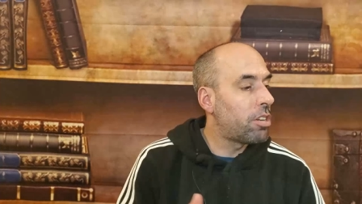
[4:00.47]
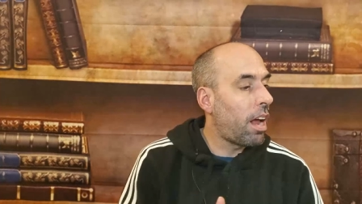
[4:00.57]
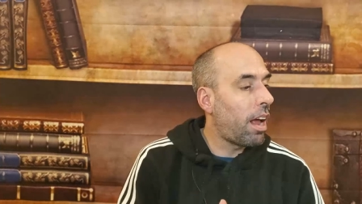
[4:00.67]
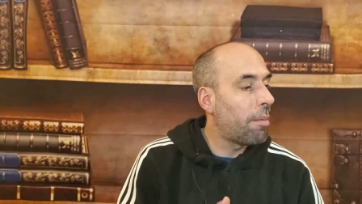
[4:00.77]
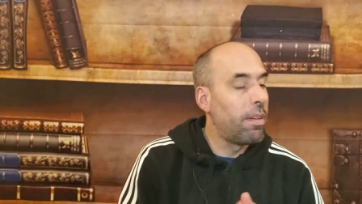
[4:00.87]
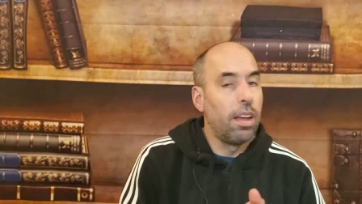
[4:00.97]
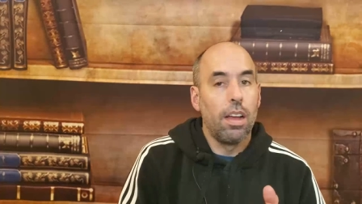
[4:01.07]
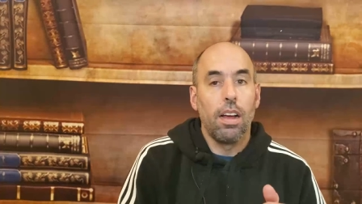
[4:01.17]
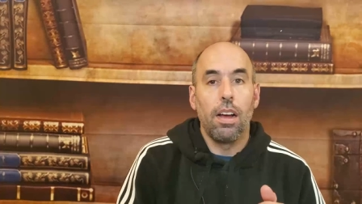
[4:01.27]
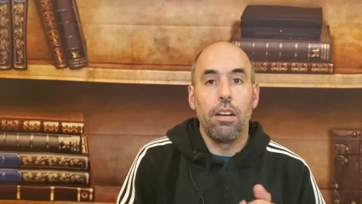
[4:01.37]
job
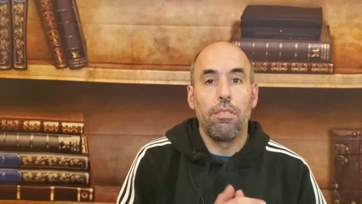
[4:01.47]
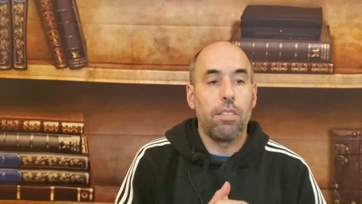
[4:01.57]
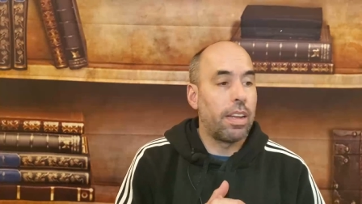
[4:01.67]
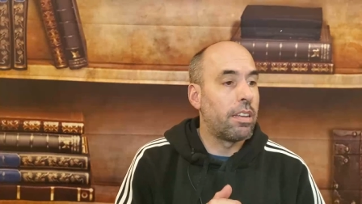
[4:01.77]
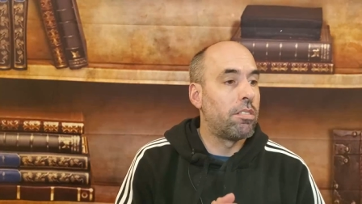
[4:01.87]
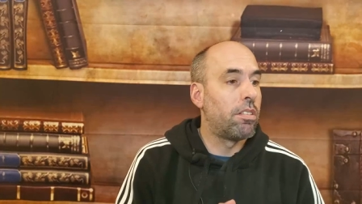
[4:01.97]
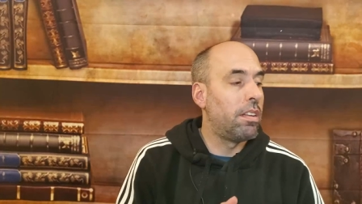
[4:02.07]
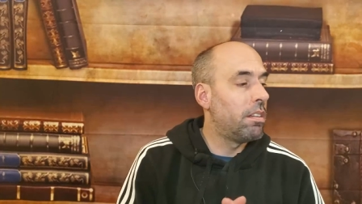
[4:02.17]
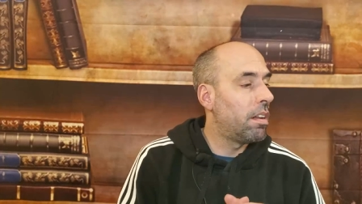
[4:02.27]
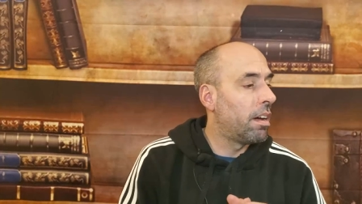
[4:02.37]
of like
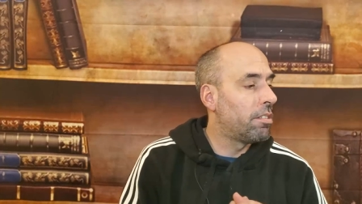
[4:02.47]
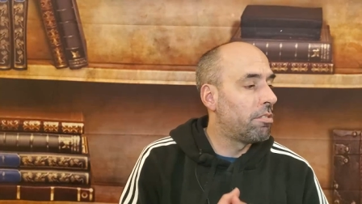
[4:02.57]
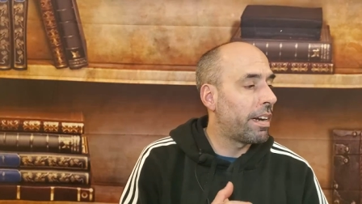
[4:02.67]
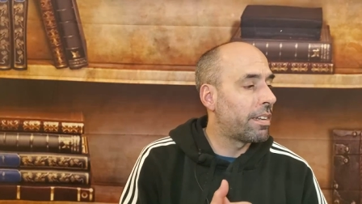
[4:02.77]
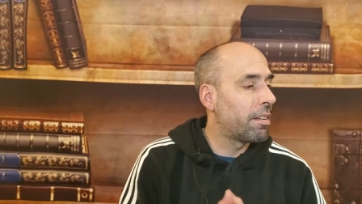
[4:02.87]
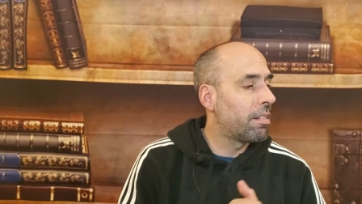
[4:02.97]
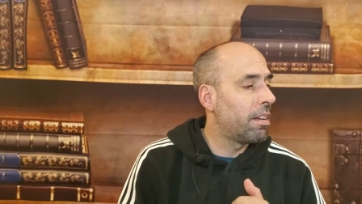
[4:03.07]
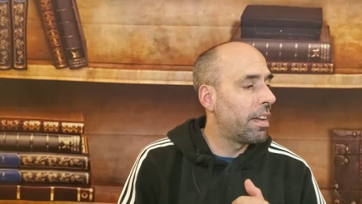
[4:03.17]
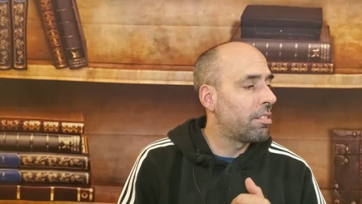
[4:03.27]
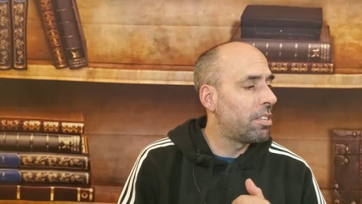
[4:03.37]
uh, directing,
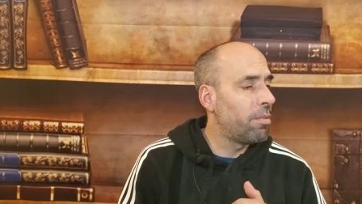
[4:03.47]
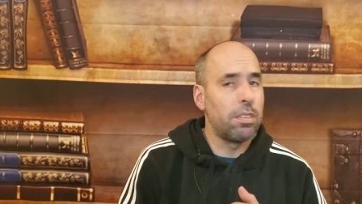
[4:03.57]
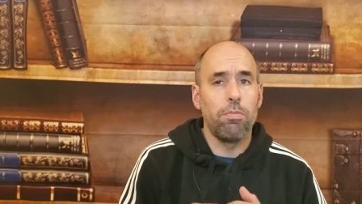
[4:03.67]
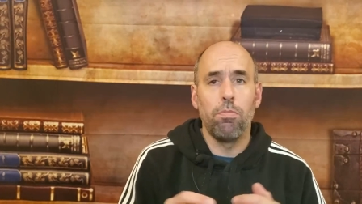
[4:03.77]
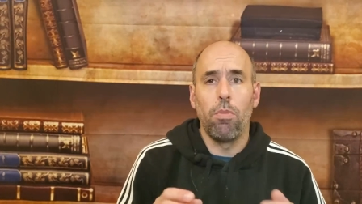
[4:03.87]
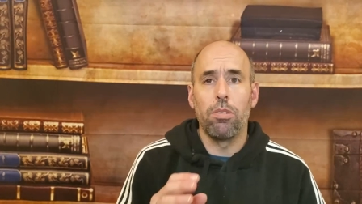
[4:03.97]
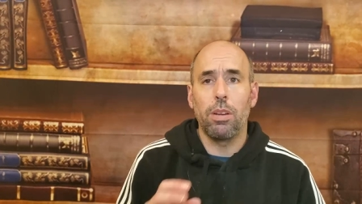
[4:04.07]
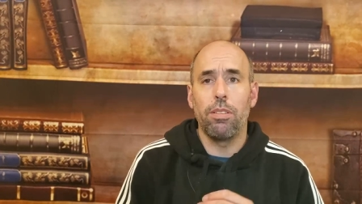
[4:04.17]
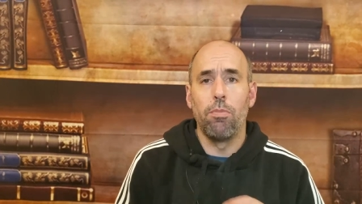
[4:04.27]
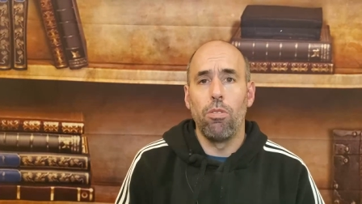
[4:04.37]
like she was mostly
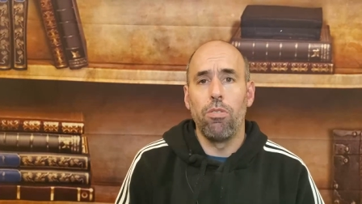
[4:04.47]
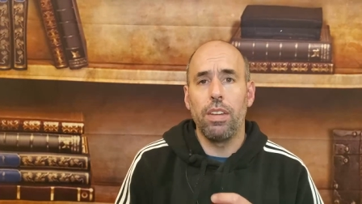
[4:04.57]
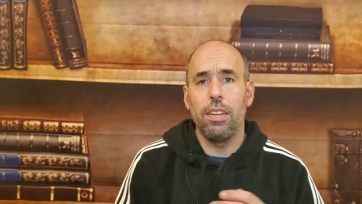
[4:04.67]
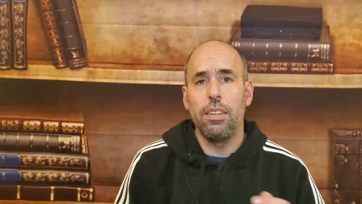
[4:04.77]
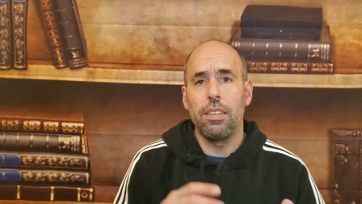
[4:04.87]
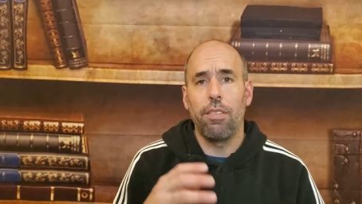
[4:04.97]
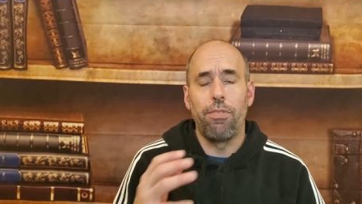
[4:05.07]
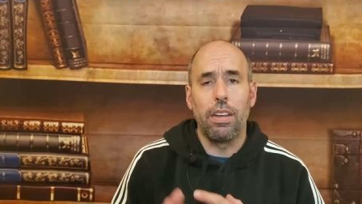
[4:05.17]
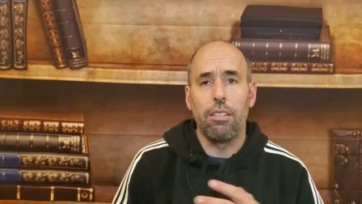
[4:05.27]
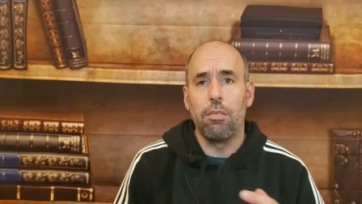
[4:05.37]
with movies and
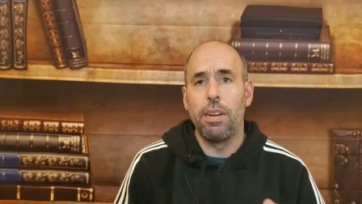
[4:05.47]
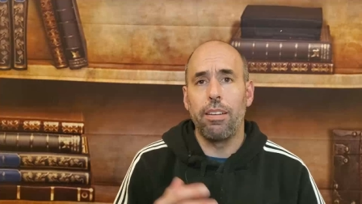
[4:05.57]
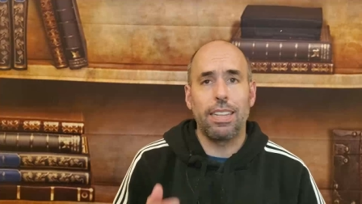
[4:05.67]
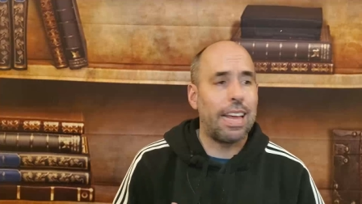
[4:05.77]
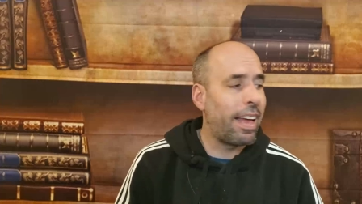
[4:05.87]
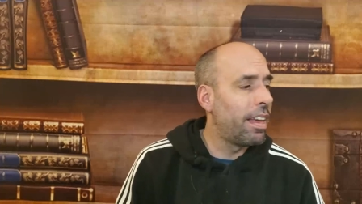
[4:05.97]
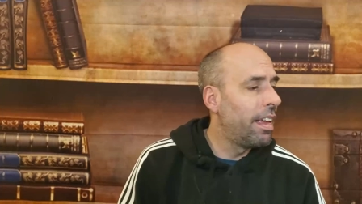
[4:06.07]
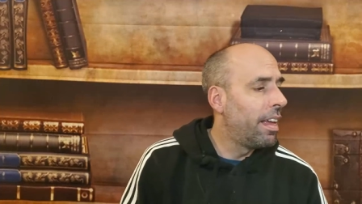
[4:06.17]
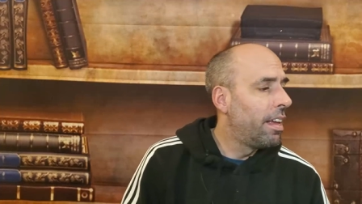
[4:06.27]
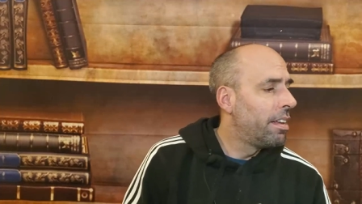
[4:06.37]
film and like that.
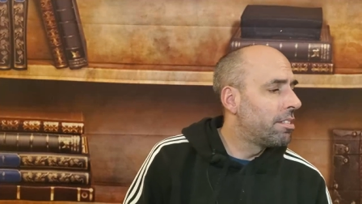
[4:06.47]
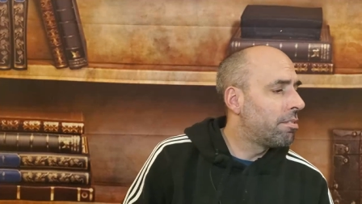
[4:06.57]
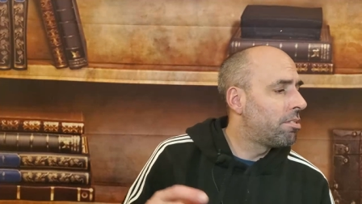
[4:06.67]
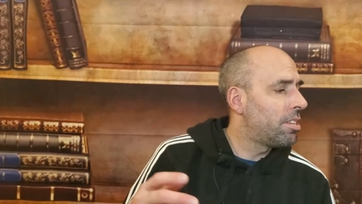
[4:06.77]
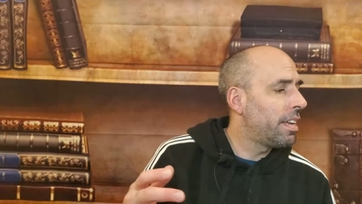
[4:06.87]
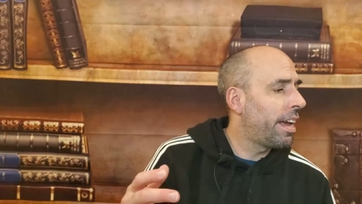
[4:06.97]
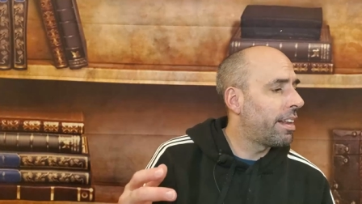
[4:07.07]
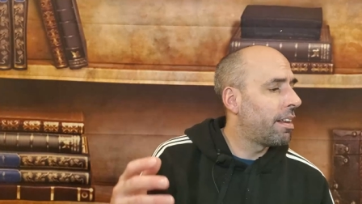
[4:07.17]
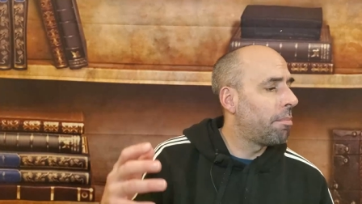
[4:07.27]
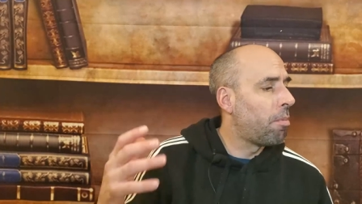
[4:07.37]
So she
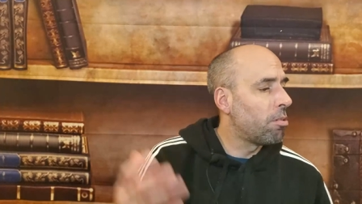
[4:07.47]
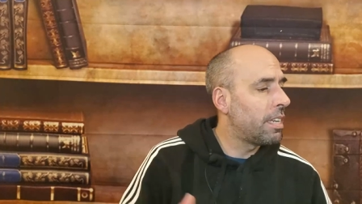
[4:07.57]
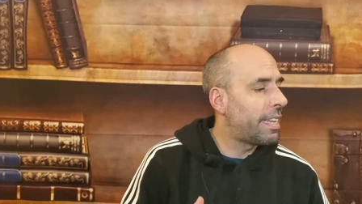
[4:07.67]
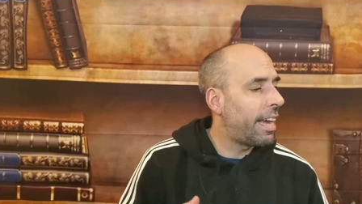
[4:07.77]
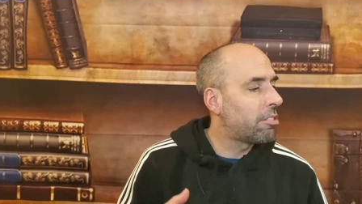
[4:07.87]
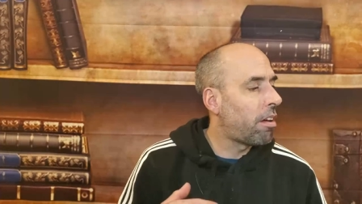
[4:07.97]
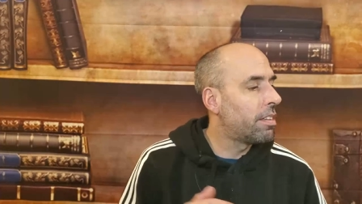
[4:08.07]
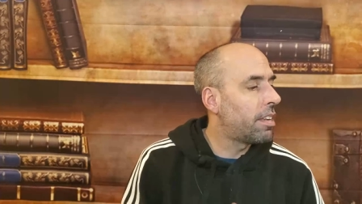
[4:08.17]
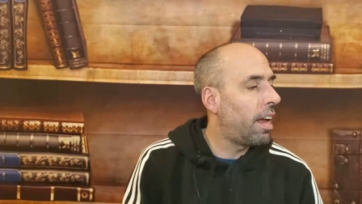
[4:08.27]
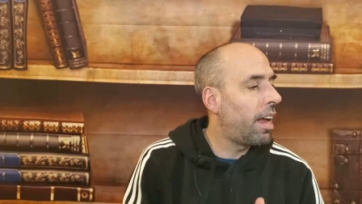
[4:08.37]
had a uh, multitask all the
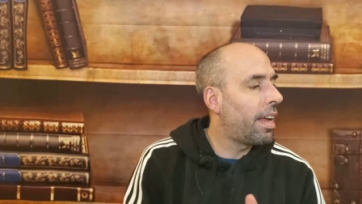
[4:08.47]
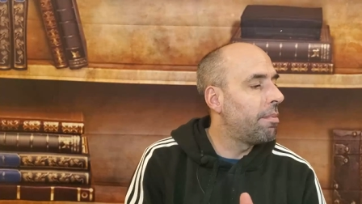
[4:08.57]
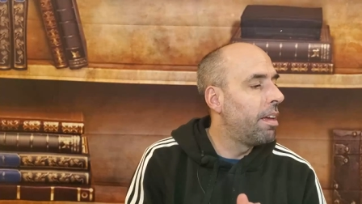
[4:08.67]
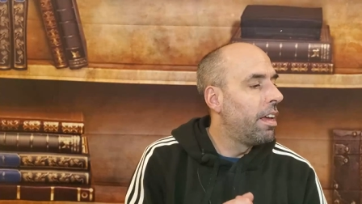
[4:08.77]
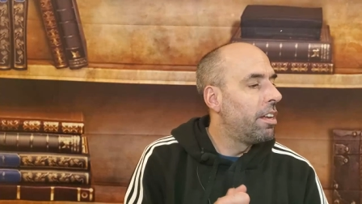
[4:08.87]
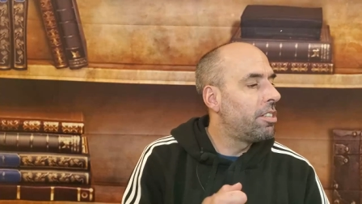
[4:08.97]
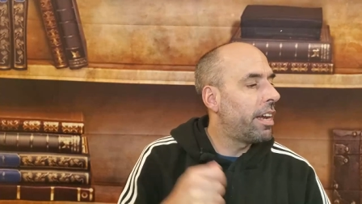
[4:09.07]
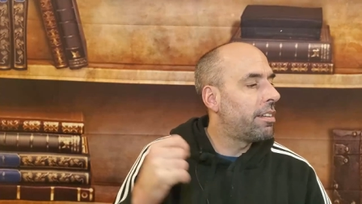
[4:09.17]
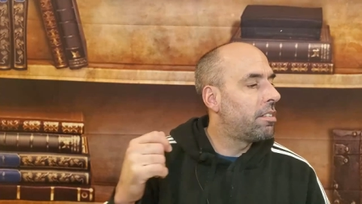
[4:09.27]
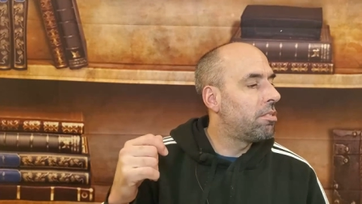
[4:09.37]
time. She
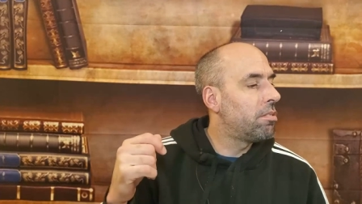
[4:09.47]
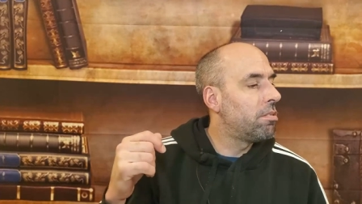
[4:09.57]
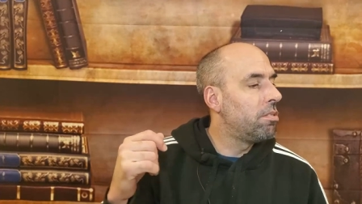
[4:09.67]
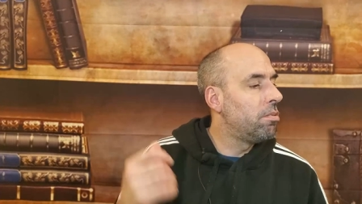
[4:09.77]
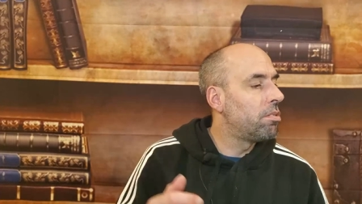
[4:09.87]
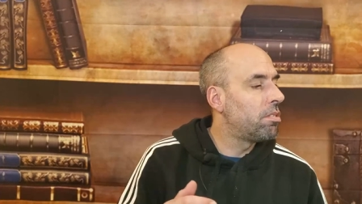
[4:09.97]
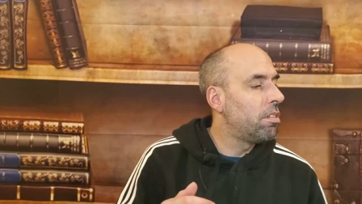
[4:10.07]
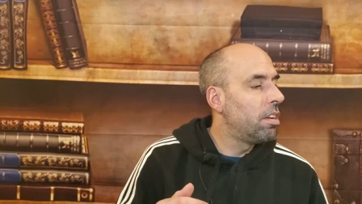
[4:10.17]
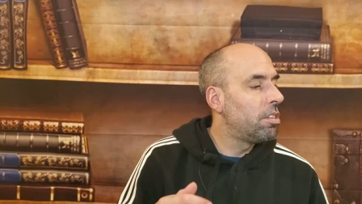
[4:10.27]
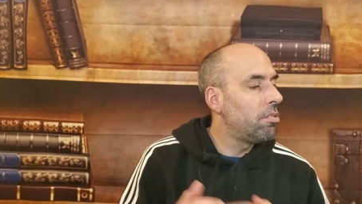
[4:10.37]
had to use,
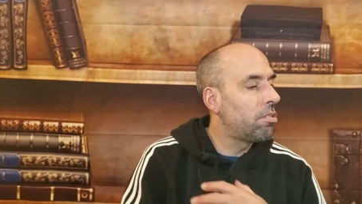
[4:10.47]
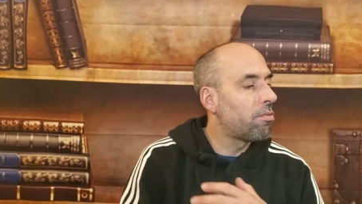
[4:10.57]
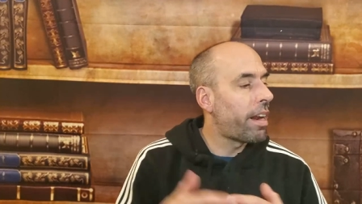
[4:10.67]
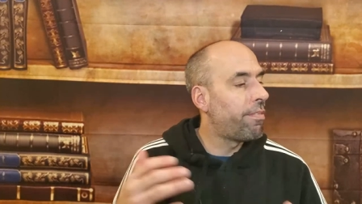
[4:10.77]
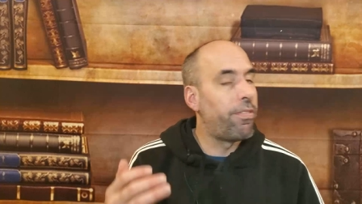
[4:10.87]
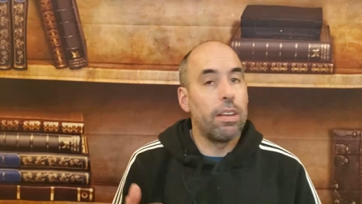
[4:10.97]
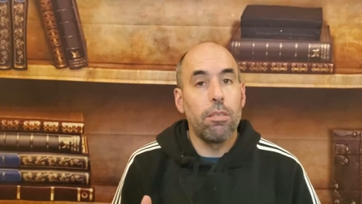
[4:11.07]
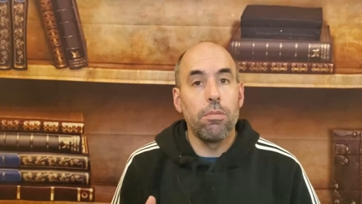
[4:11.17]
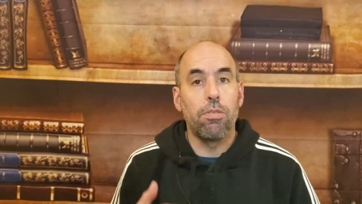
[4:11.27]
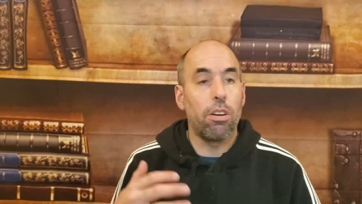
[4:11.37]
she used to write
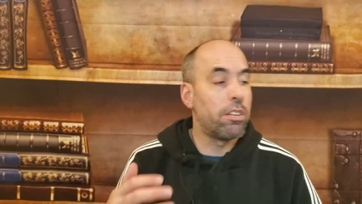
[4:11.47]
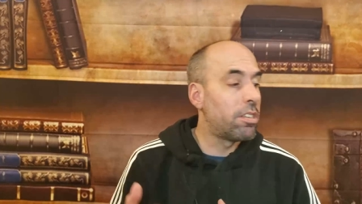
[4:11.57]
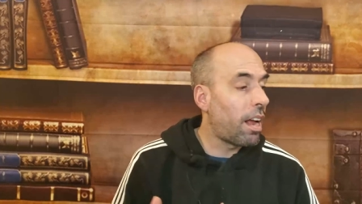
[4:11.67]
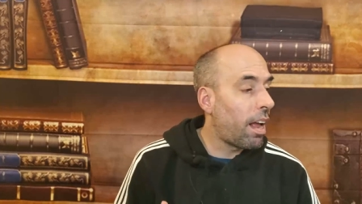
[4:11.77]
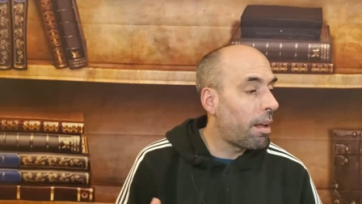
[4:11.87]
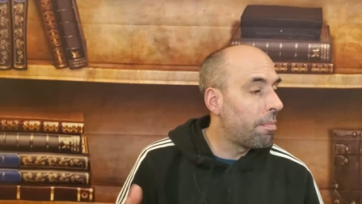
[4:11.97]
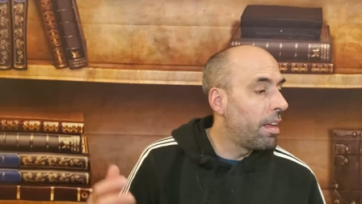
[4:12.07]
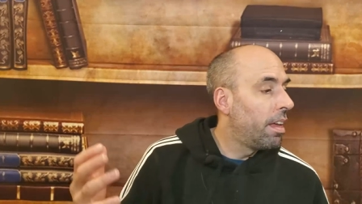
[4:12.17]
films for her job.